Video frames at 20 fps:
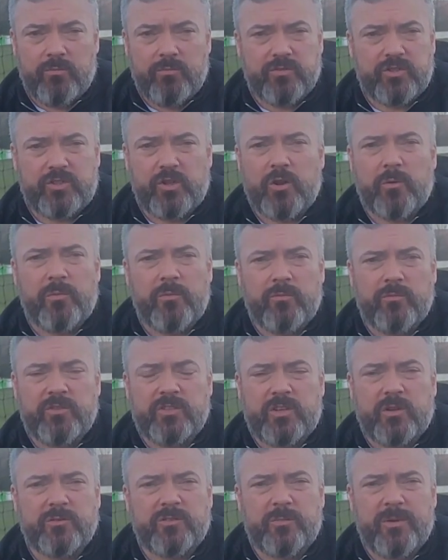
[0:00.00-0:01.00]
stood up and
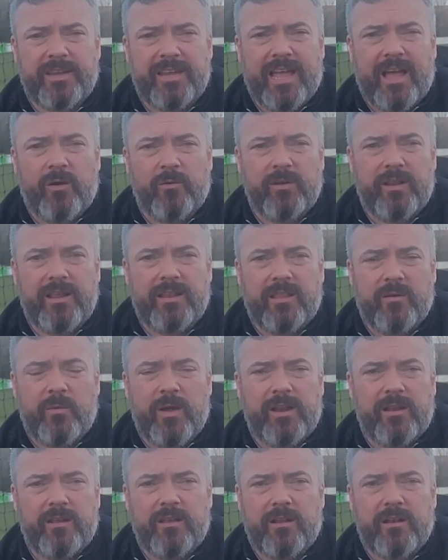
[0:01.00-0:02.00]
stood to be counted. They
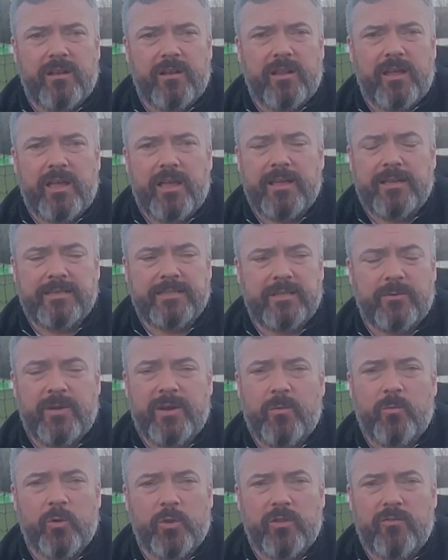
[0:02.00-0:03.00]
went and
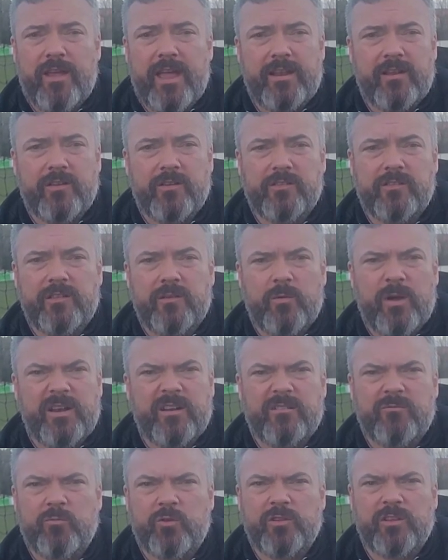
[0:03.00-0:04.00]
won the headers. They
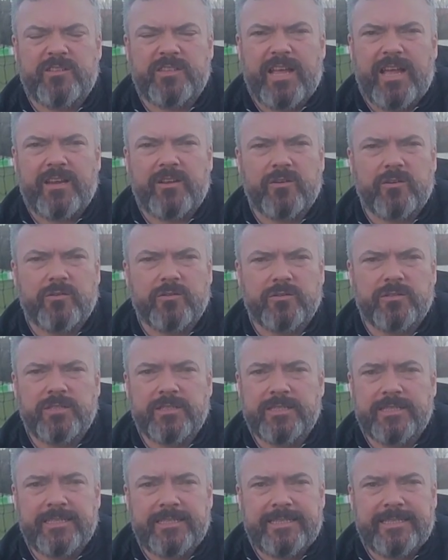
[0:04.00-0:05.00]
went and won the tackles.
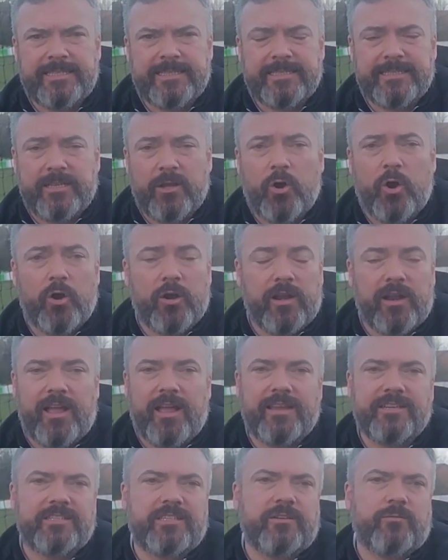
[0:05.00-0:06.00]
They
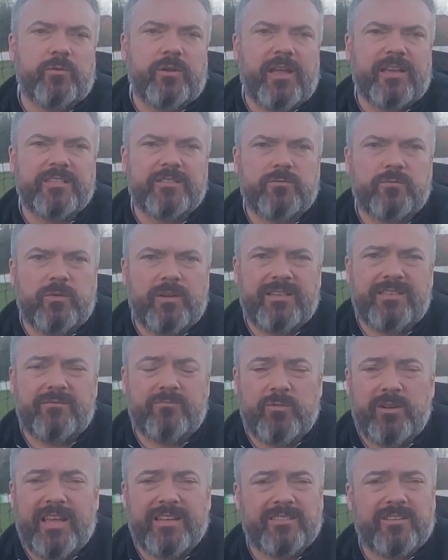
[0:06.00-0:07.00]
organised.
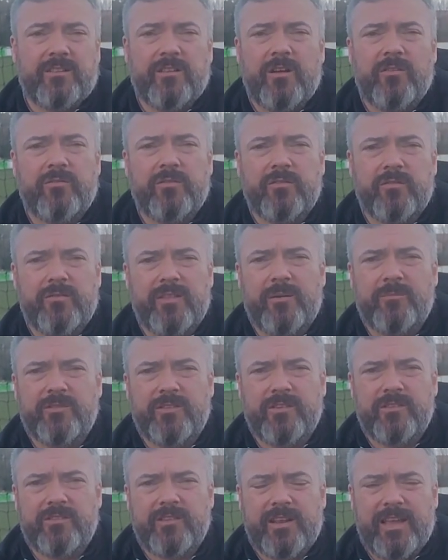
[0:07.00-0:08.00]
We asked a lot for them
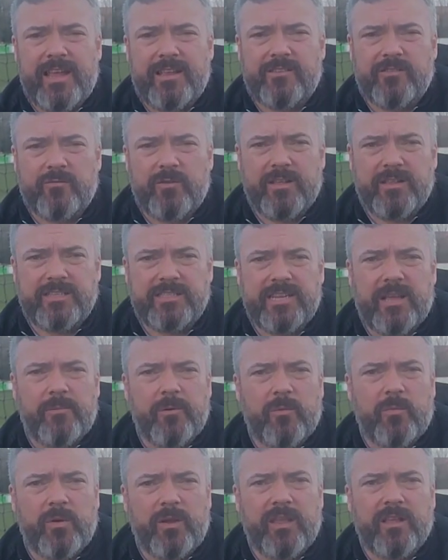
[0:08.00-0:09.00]
too today to really step
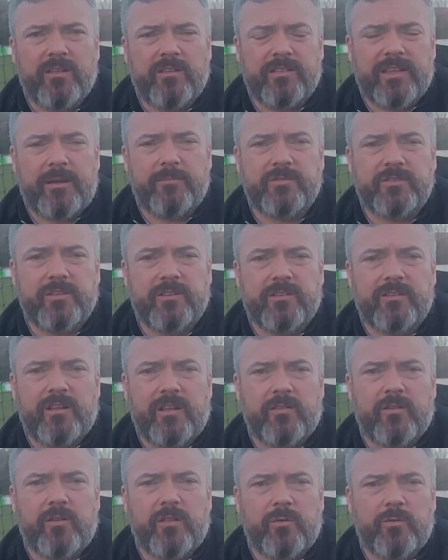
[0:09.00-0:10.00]
up in Killer's absence. And
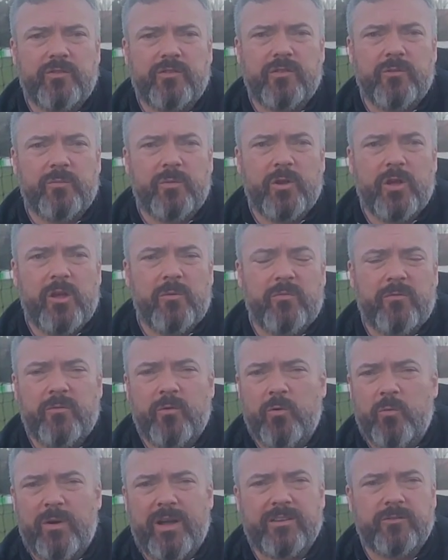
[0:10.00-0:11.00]
I thought they were superb.
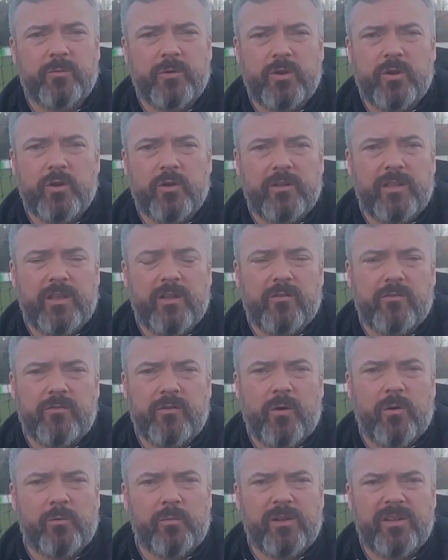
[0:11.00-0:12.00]
Fullbacks were good. They got
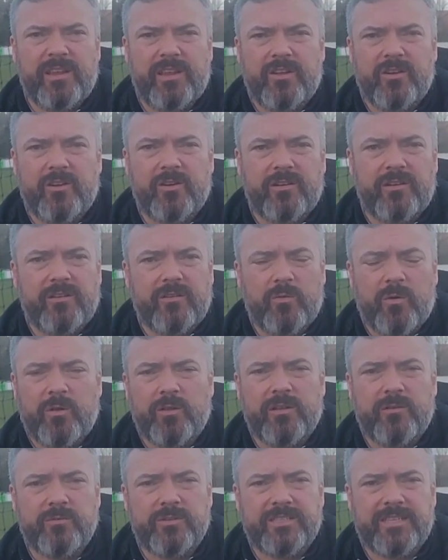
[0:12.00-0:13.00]
forward when they could.
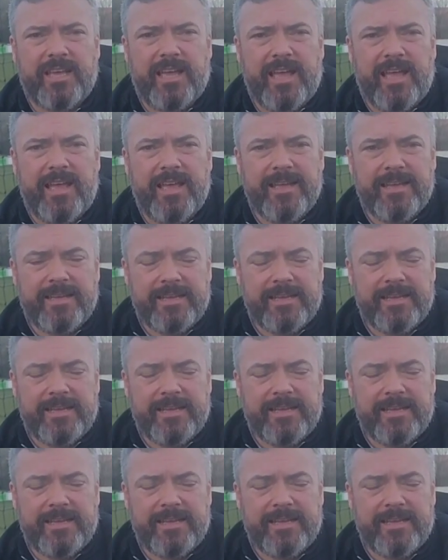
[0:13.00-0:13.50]
Quality was there.